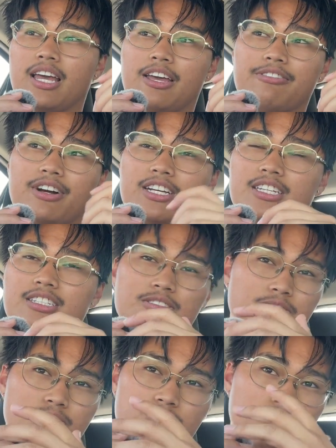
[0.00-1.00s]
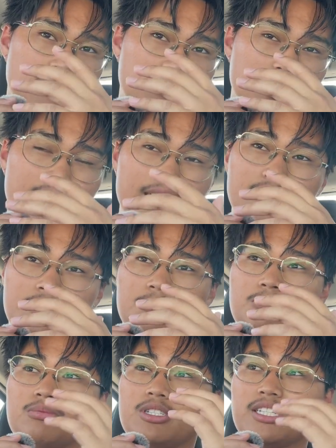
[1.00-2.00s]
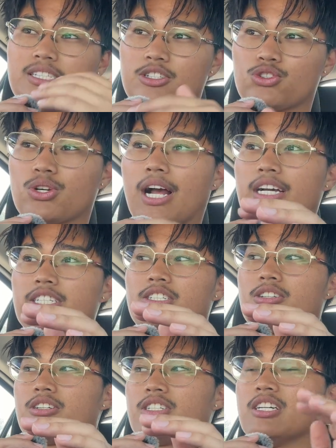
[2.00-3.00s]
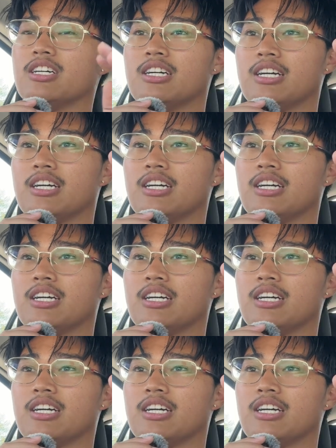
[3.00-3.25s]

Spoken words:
If I can get some decent traction on it